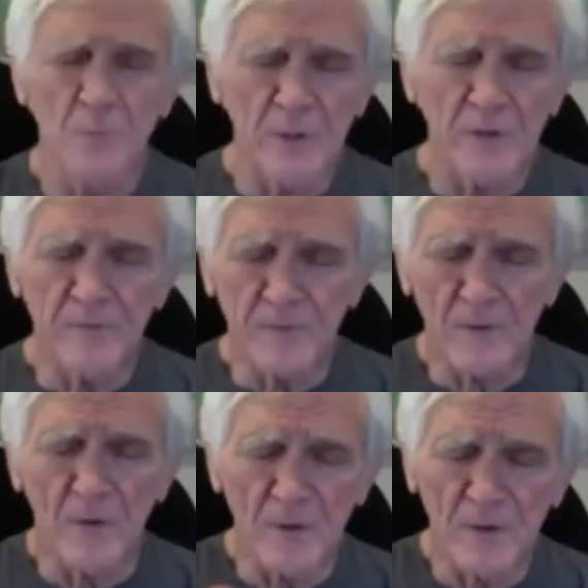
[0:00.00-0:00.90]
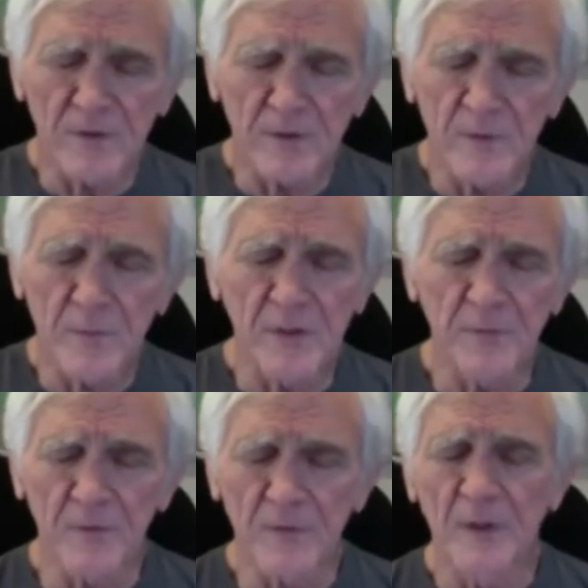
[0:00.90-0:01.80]
way for all of the good
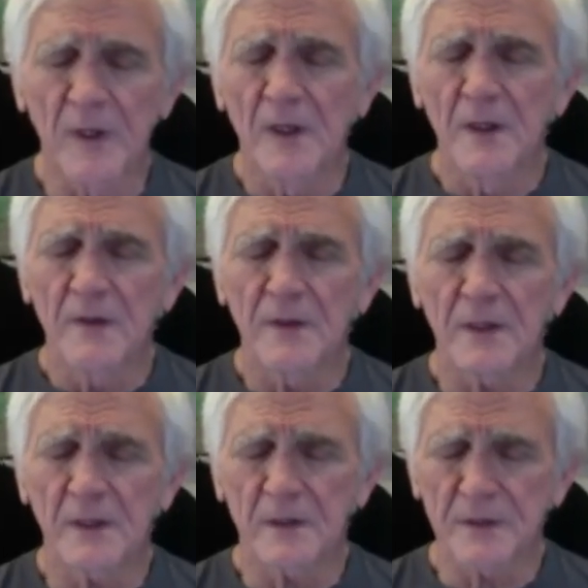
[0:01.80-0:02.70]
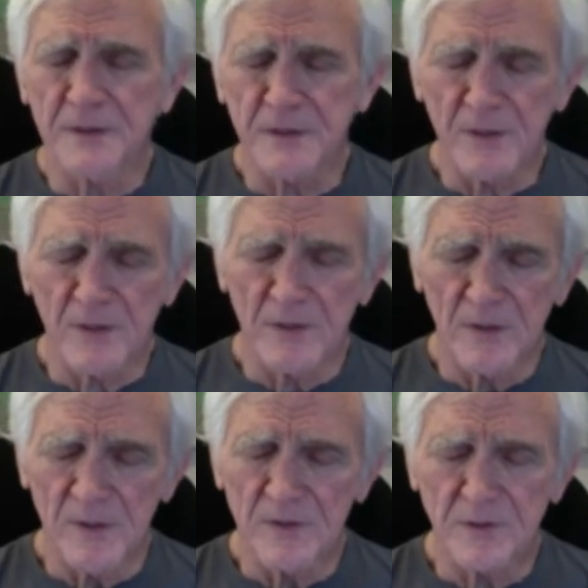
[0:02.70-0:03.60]
people that are listening
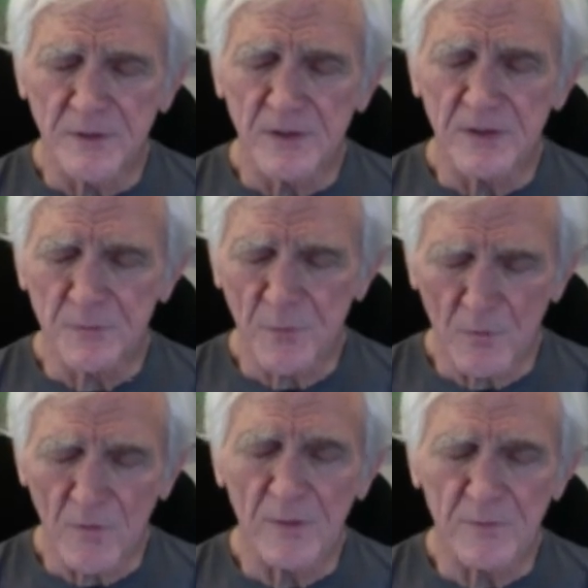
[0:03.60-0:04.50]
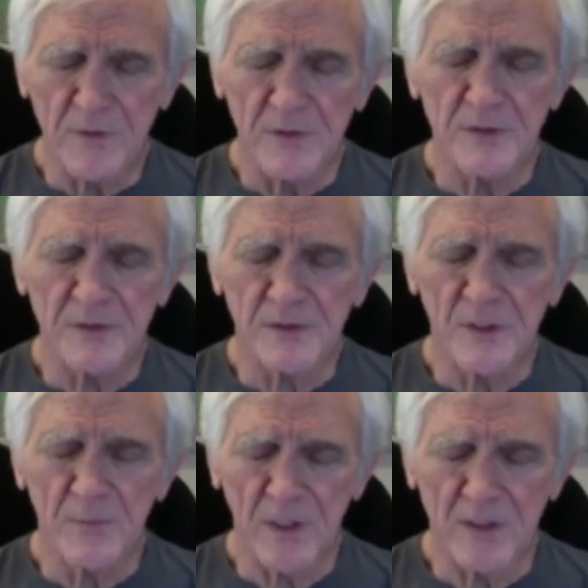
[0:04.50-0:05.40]
uh, to this program, to this
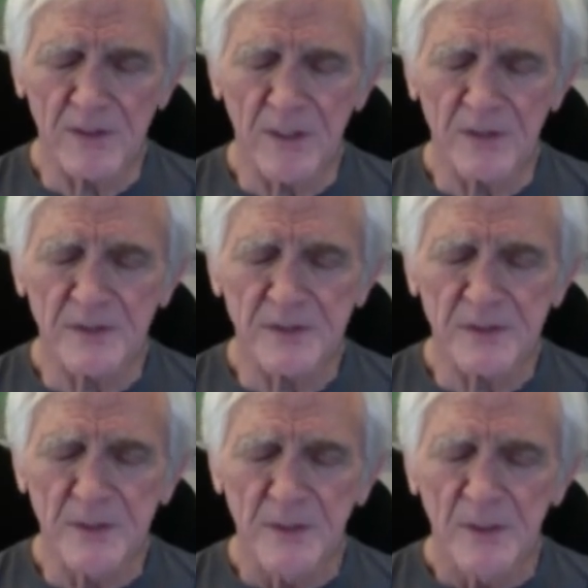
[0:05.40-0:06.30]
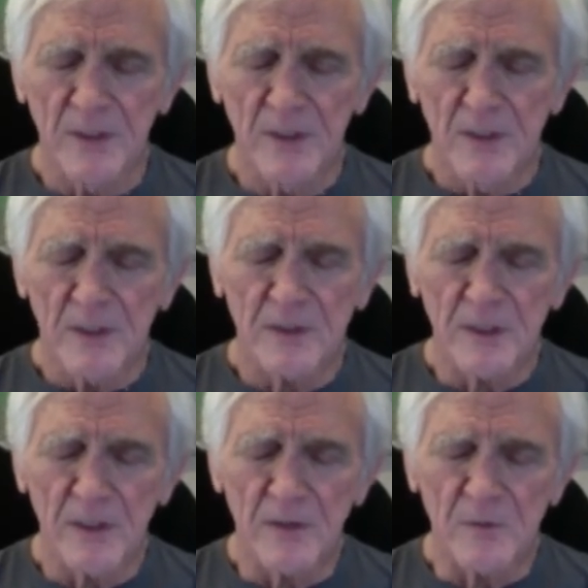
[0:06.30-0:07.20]
uh, podcast. And
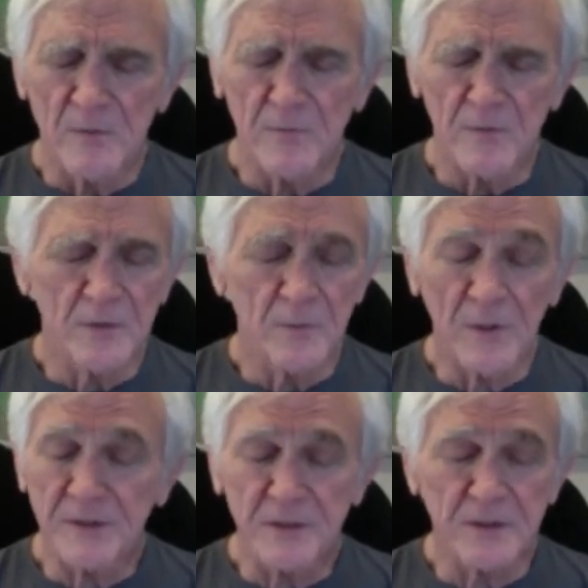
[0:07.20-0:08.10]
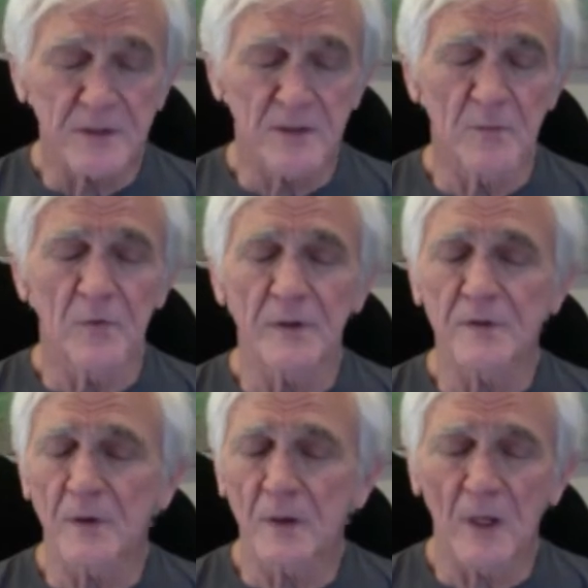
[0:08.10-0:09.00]
thank you for the blessings that you bring
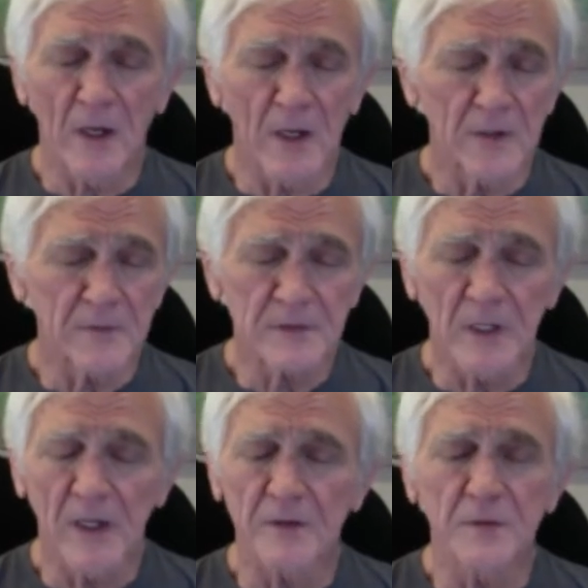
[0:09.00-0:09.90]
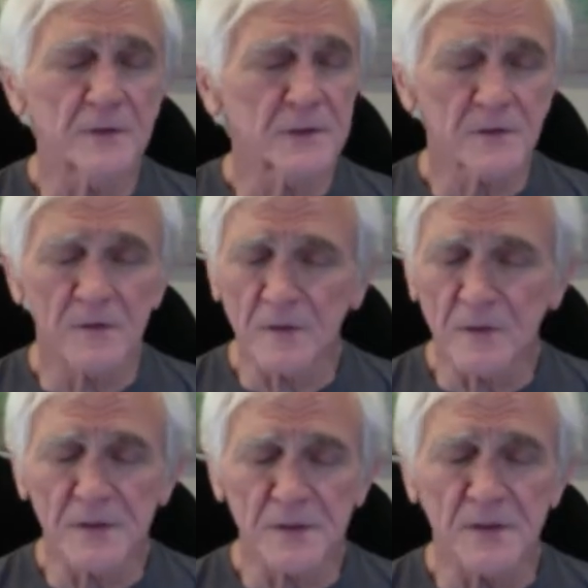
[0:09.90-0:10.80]
to our lives and how you encircle
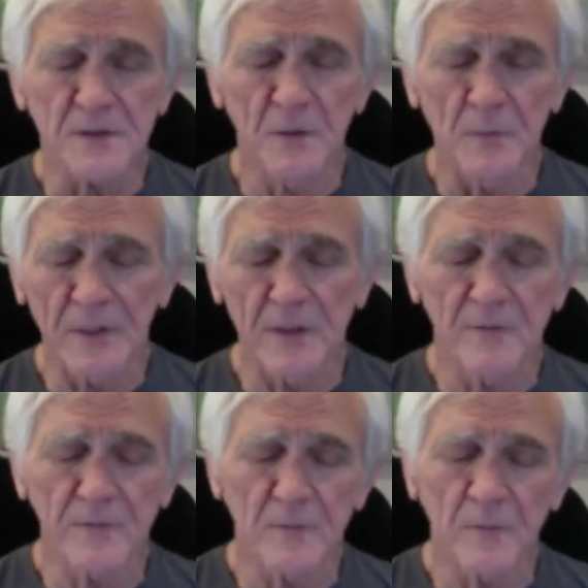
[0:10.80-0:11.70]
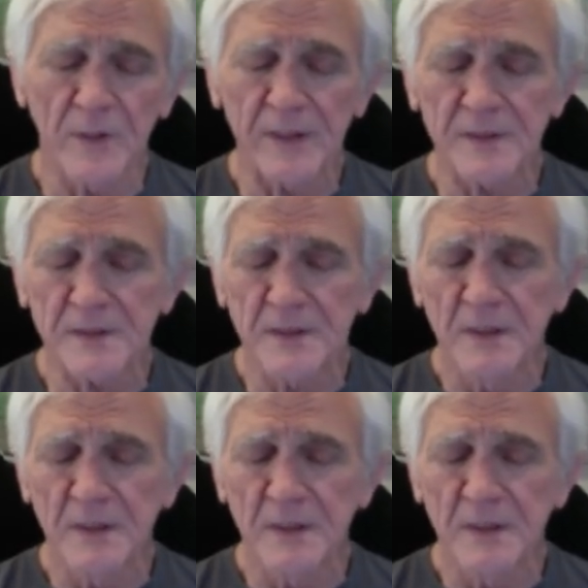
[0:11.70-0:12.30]
us in so many different ways,